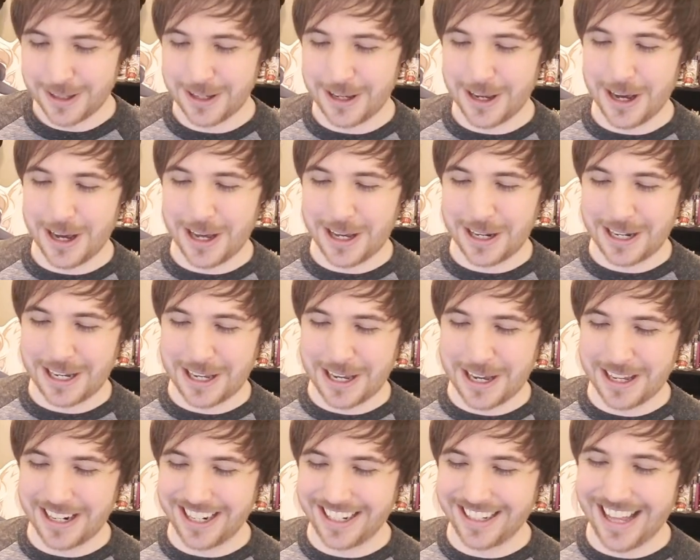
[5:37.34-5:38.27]
Yuri,
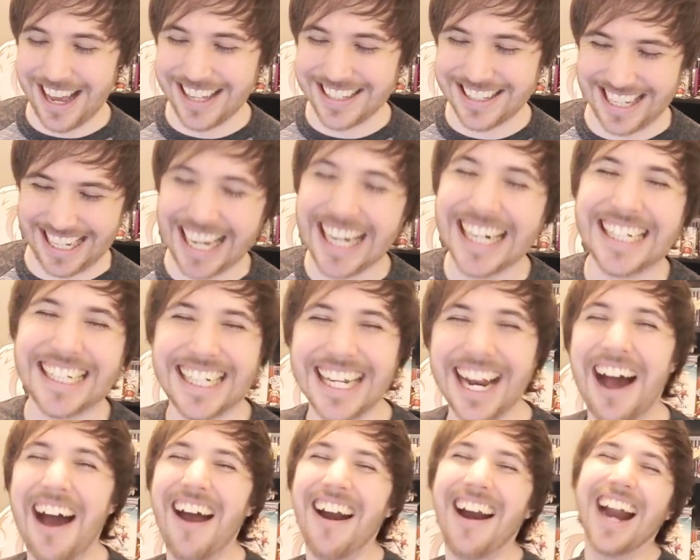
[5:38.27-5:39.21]
Yuri does
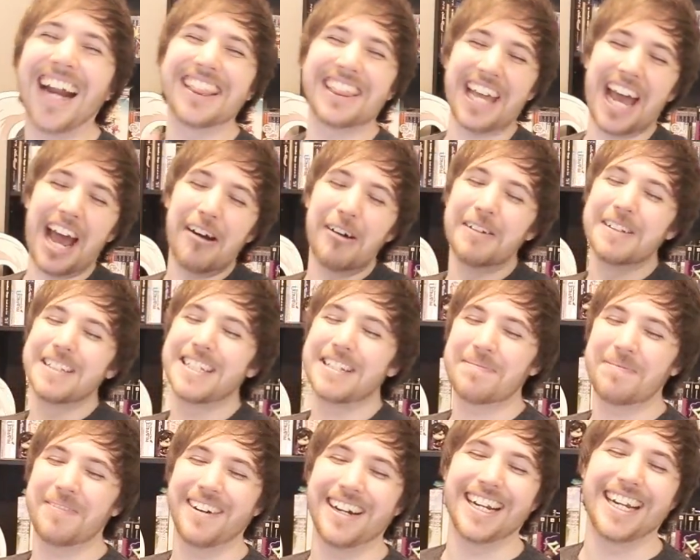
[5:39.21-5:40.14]
it. All right, that
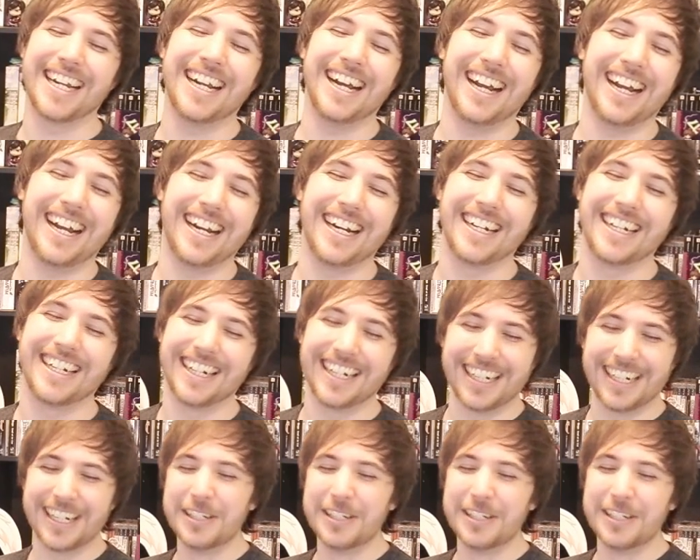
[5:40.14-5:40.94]
one's pretty good.